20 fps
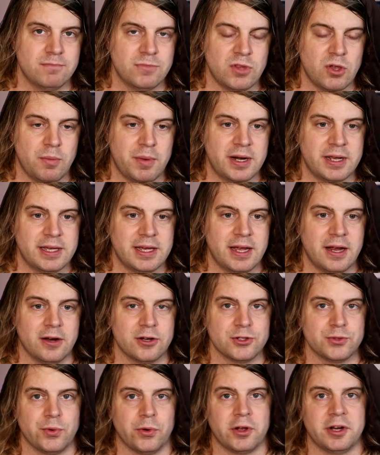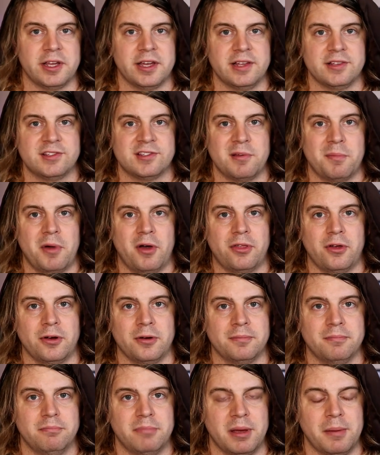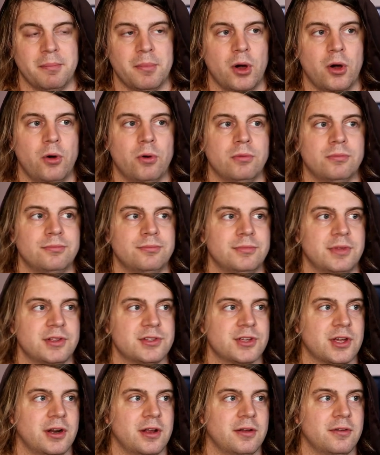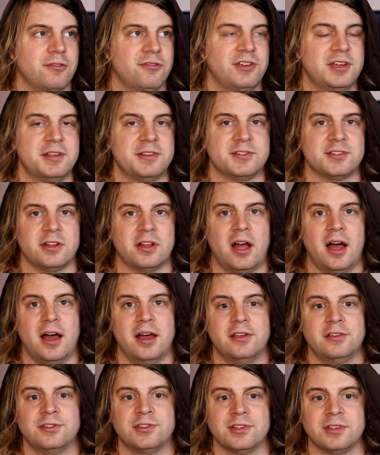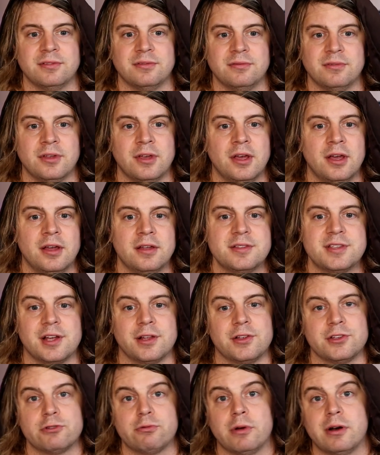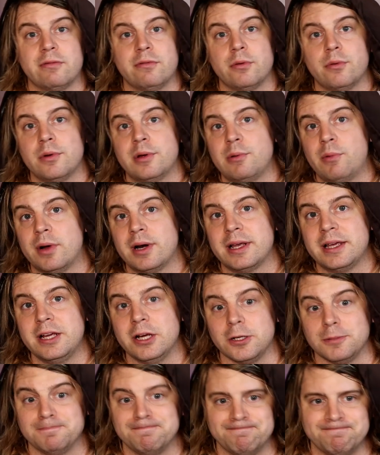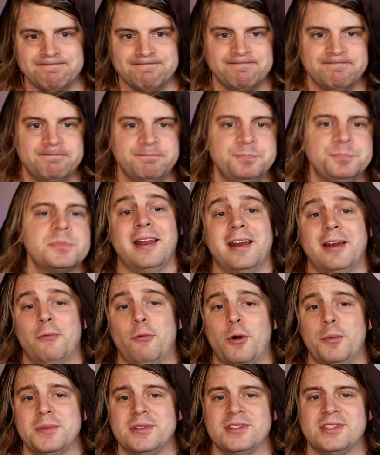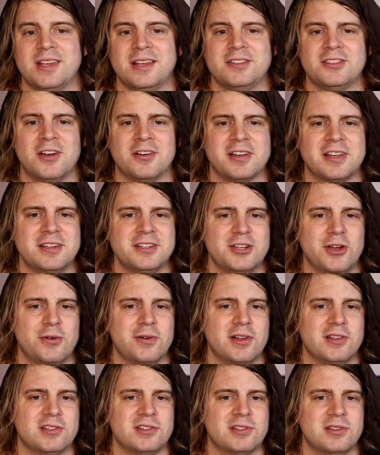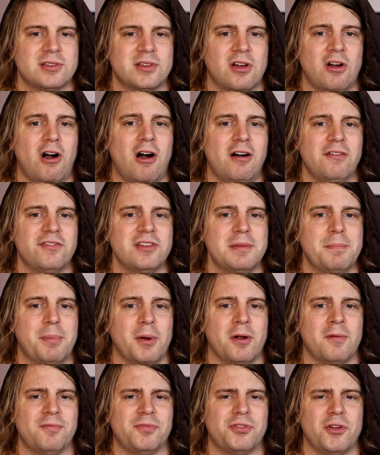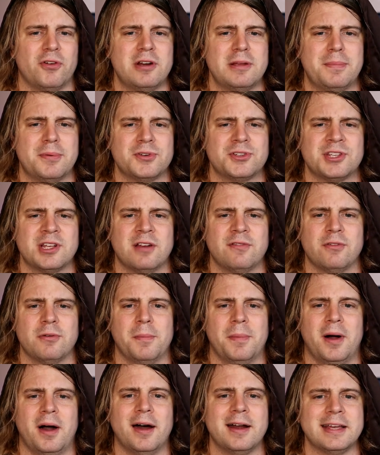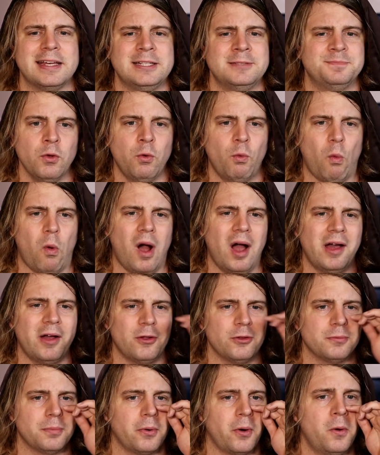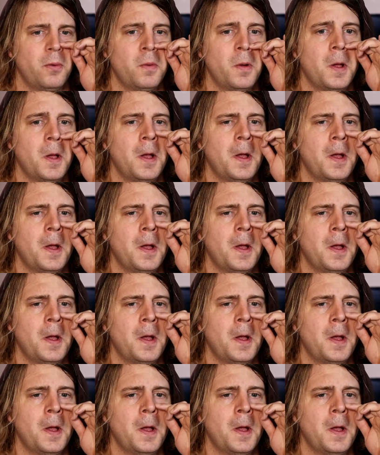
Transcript: Nobody cares. We're going to get some other bimbo that's going to feed us lies and tell us whatever we want to hear. And a woman said Dunkin' Donuts coffee burned 30% of her body. Wild, bro.